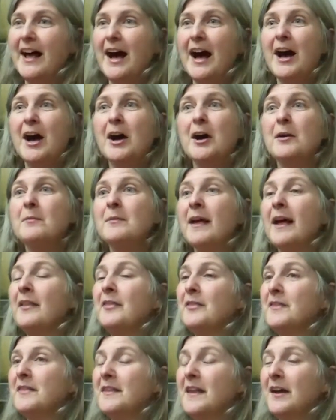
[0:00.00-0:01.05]

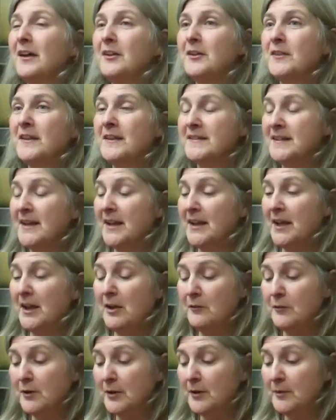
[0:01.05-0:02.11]
And other things I
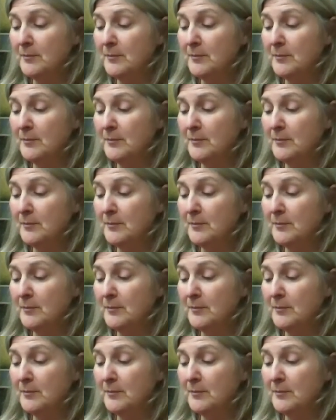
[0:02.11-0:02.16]
have,